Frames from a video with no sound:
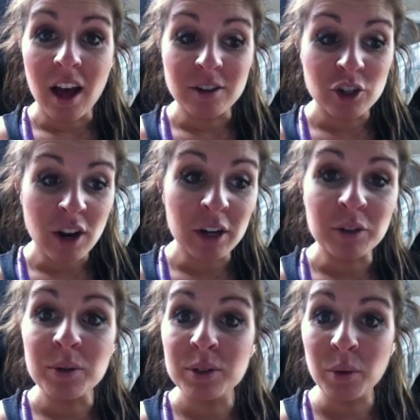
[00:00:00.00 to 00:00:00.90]
to try to
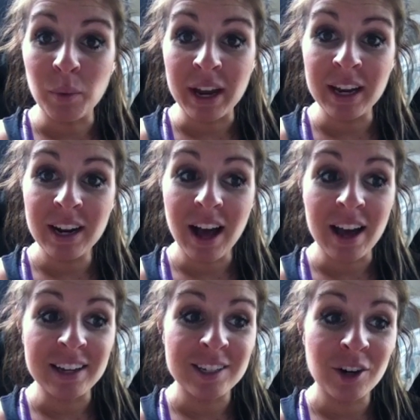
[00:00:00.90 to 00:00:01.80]
lose the weight,
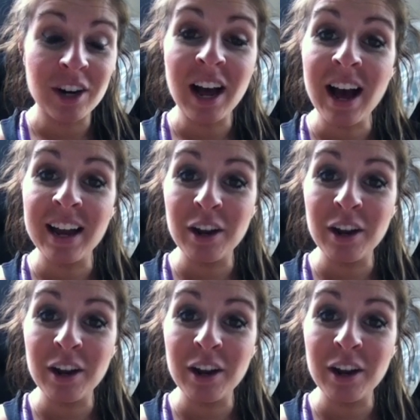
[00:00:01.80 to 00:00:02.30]
I can start at a high